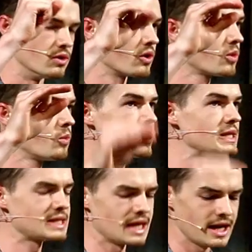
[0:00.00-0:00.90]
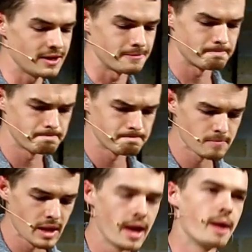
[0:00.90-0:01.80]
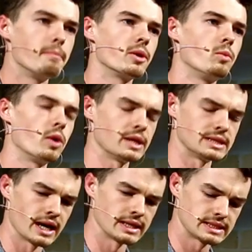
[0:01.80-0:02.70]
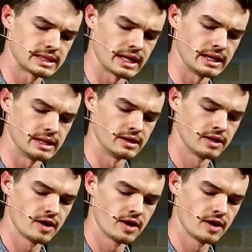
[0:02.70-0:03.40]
not on what is seen, but on what is unseen.